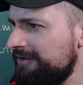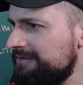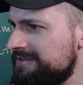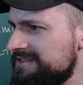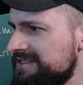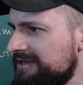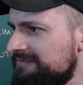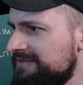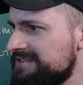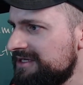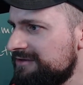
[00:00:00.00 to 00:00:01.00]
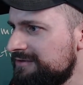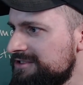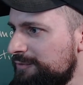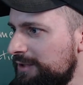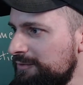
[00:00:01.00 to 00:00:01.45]
Seeing if there's any
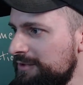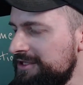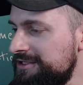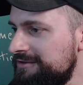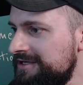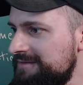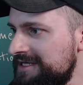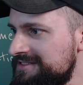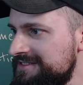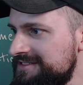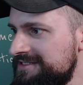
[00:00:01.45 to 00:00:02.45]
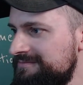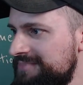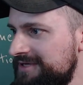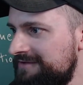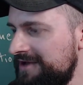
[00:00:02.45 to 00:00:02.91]
question. When will the new email system
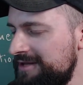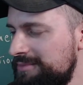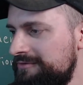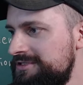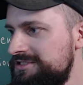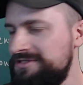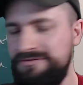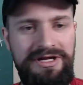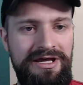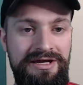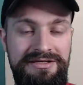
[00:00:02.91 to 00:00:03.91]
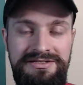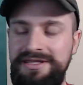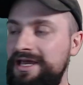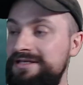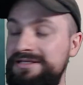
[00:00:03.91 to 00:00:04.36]
be available? Rich has already
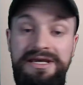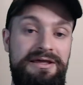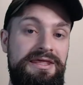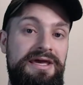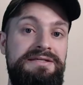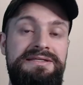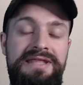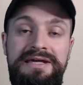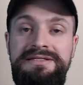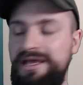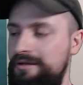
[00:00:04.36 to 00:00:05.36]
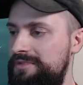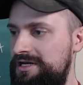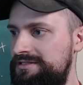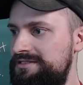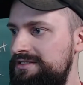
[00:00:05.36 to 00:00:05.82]
answered that. Yeah, that's
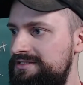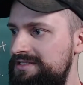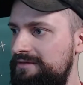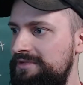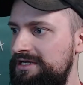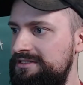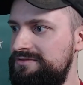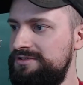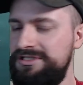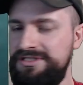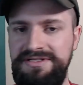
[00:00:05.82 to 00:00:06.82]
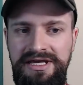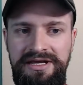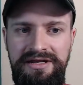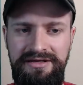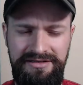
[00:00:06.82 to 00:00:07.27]
imminent. It's imminent. We're just
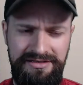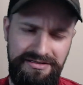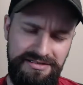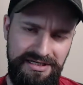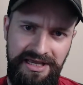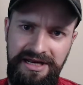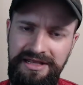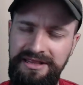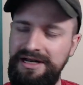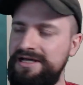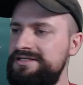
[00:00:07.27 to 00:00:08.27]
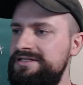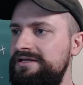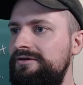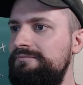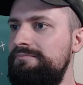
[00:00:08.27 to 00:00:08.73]
getting the last
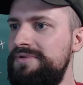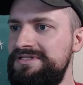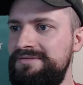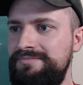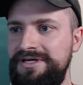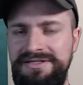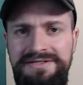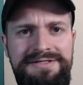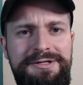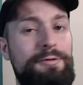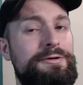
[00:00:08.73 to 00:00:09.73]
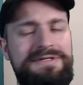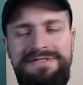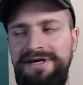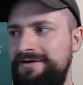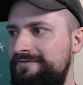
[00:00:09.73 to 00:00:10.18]
little bits and pieces. So
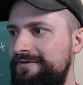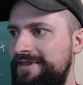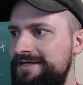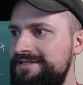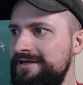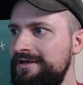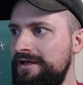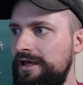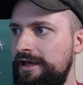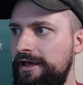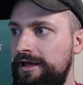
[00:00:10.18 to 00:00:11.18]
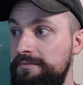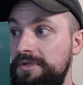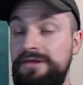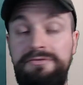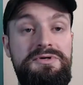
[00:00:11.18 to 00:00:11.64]
excited for that.
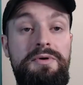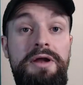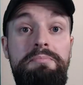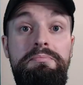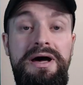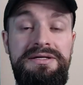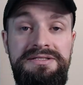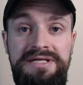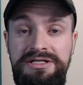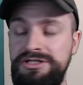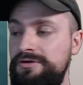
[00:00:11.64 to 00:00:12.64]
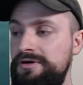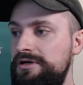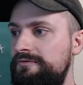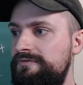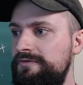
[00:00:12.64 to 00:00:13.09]
And there was quite a buzz showing
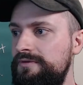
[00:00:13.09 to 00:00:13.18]
it off.